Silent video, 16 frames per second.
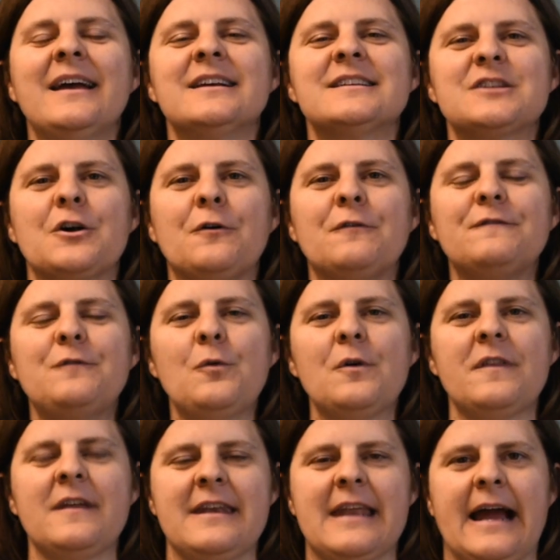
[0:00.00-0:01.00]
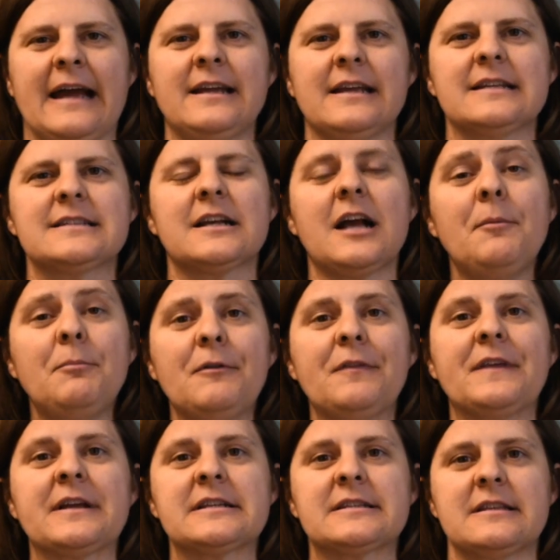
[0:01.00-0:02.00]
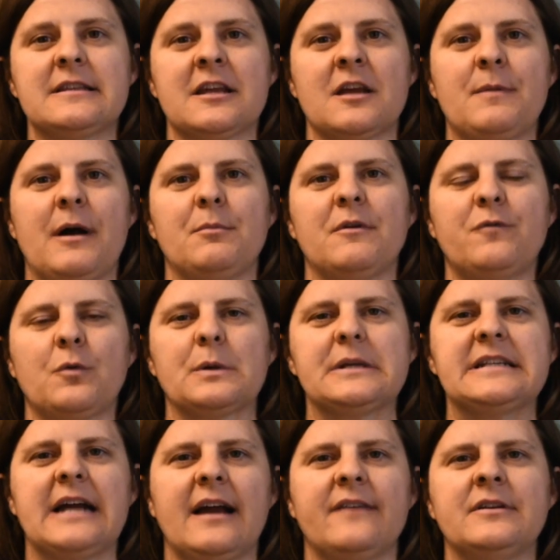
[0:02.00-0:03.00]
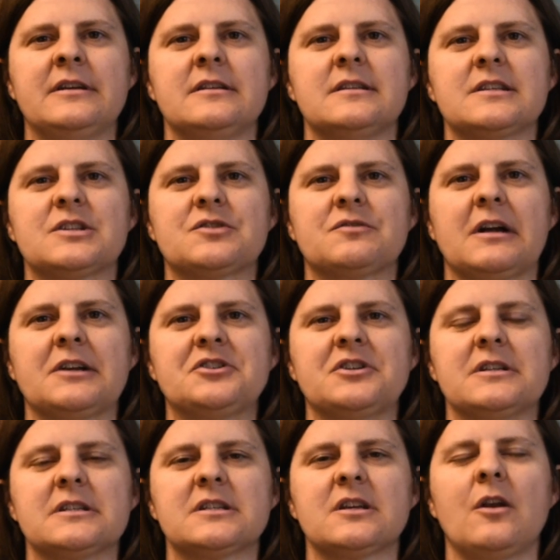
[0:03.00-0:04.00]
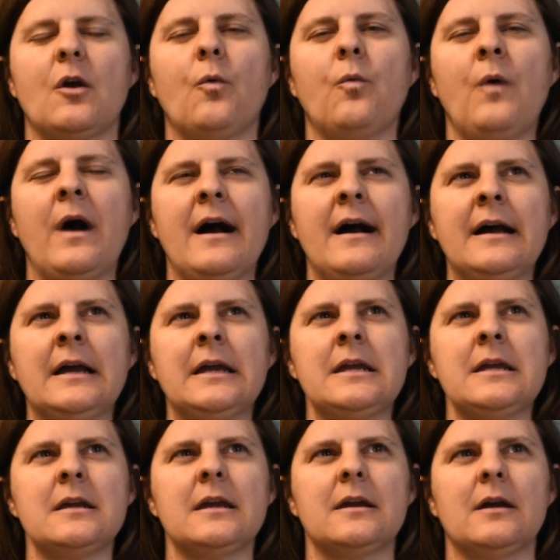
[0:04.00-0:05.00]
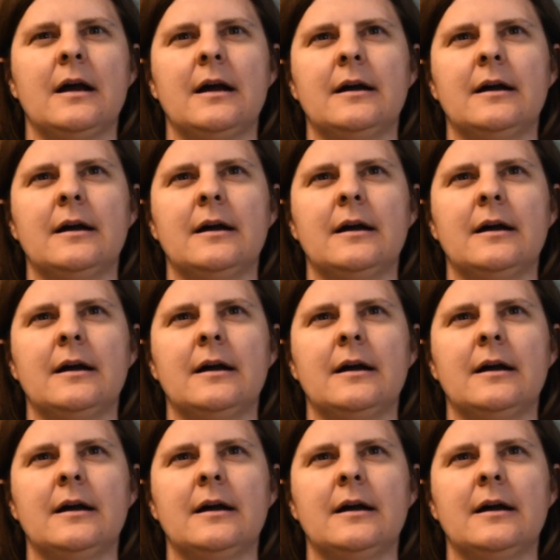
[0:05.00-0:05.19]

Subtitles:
So for the neck, it's a couple of things to think about before we dive into the stretches. You know, why